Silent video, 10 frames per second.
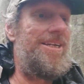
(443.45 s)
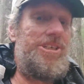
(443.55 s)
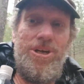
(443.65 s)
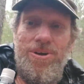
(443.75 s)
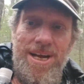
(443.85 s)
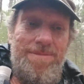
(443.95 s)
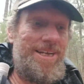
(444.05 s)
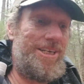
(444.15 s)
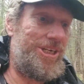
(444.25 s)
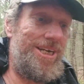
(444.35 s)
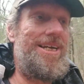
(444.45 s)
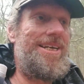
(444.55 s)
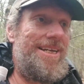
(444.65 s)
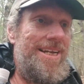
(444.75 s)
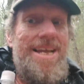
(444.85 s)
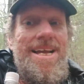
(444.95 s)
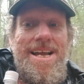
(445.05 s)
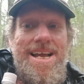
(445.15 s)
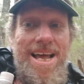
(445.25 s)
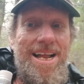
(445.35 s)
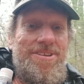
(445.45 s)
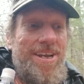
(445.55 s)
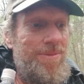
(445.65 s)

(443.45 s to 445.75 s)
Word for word: She'll come get you. And I'll tell